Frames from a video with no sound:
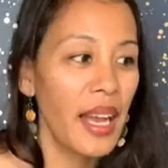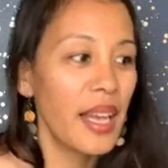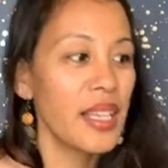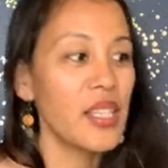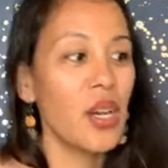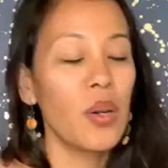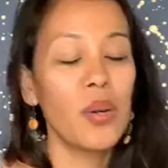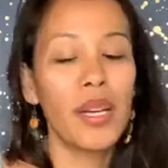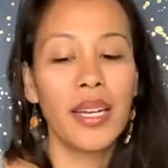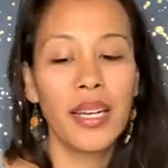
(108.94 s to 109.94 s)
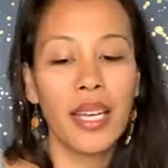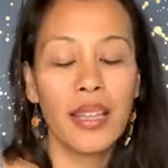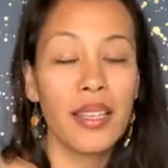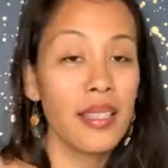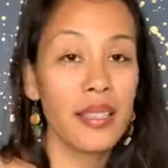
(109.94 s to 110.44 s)
So
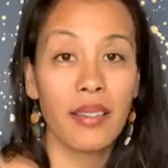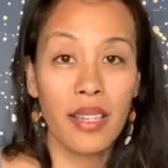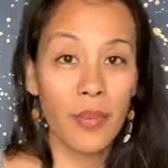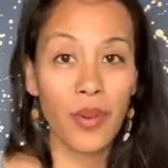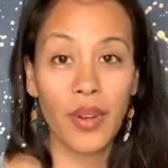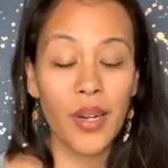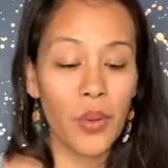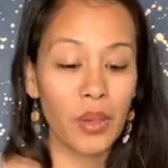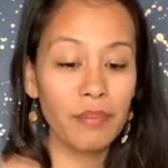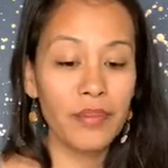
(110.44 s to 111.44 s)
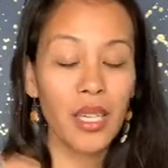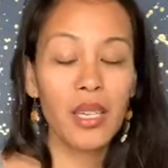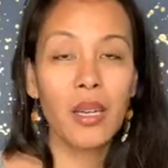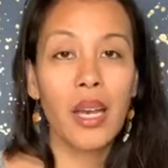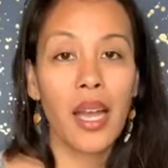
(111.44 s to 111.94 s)
this is our temporary norm.
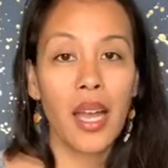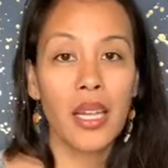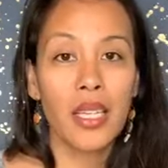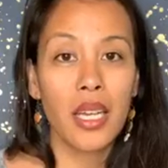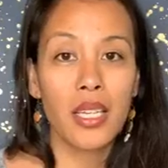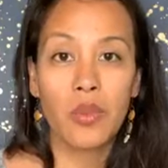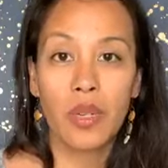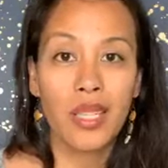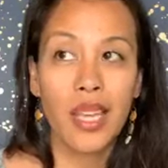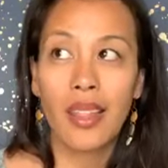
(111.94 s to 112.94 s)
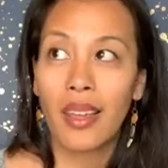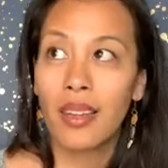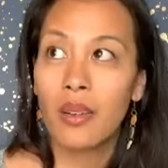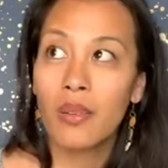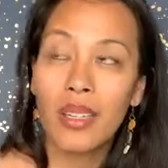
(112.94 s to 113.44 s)
And I just want to say that, you
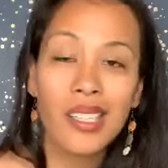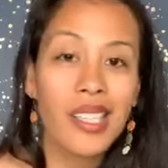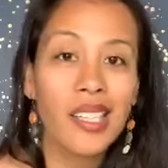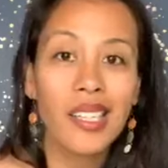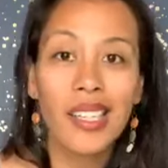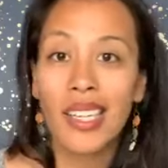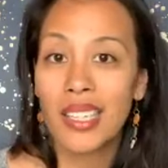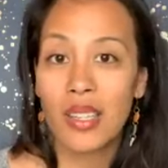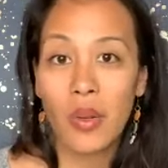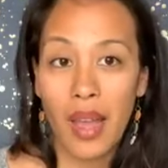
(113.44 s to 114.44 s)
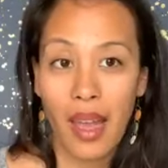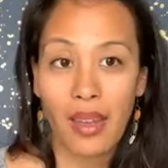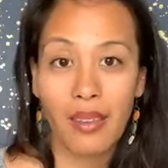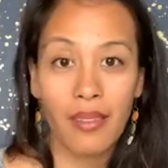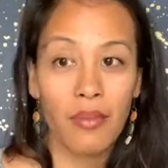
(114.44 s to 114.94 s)
know what? It's okay.
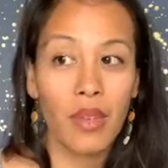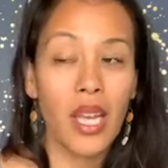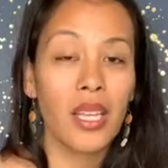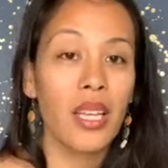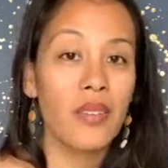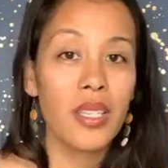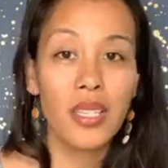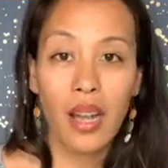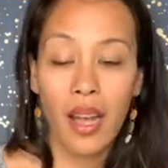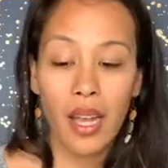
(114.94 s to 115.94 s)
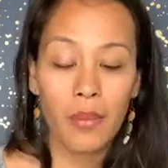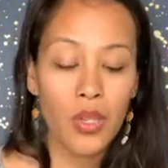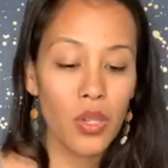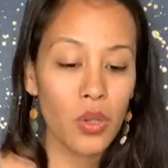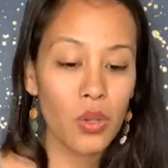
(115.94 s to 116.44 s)
It gives us time
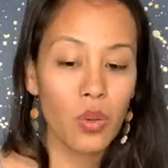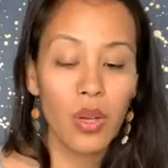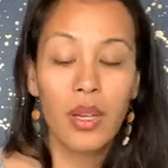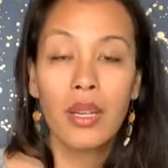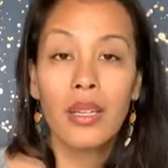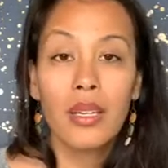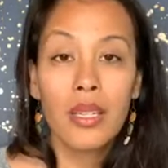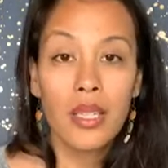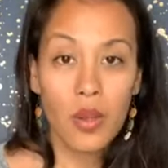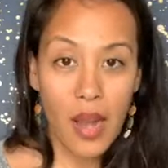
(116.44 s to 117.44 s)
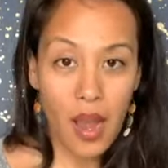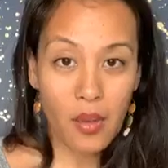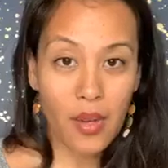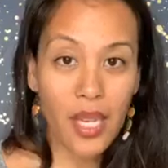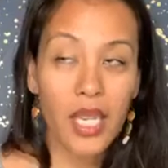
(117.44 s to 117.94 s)
to slow
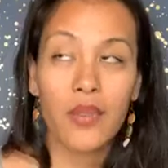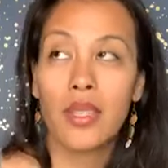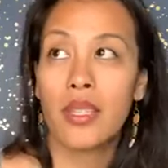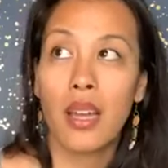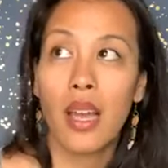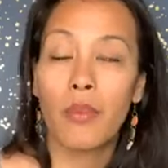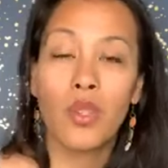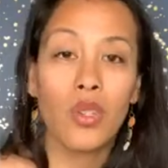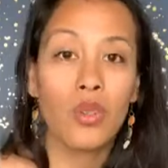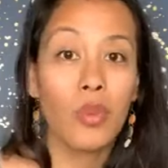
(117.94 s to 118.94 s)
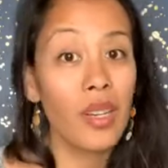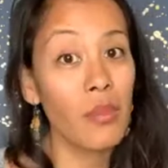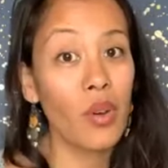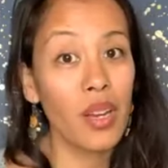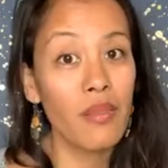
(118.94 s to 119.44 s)
down. It gives us time to become
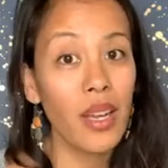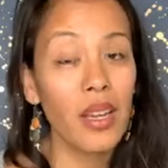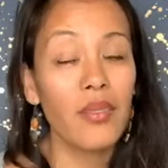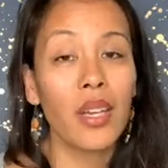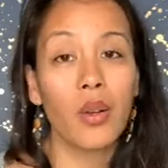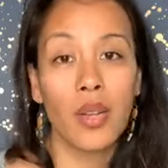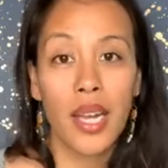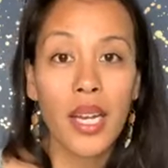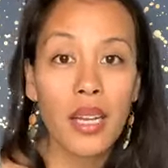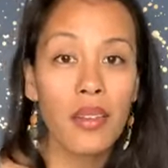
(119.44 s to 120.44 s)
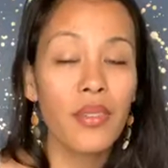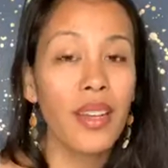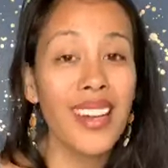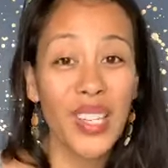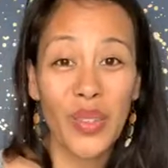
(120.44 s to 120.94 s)
more innovative, get creative,
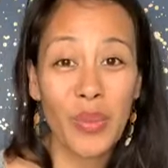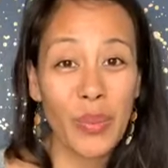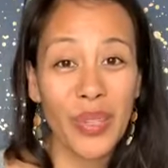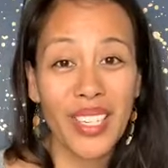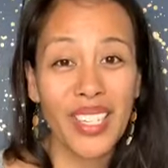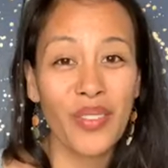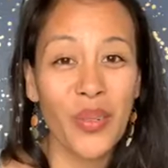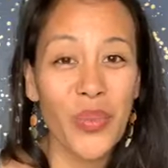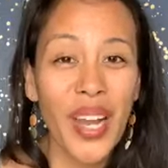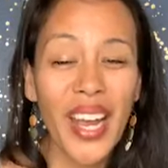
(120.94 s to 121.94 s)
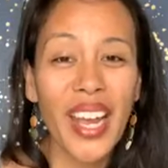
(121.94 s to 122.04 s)
connect with people in a different way.